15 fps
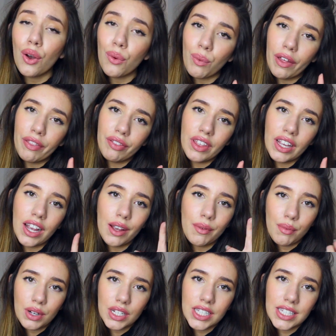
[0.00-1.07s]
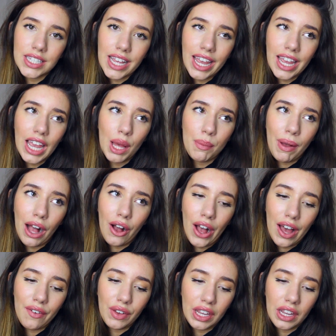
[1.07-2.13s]
One thing I would say
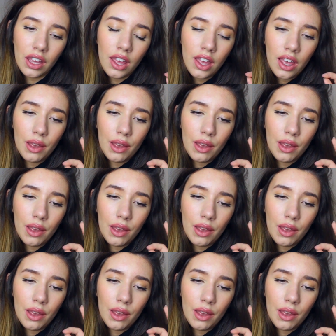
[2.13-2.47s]
about having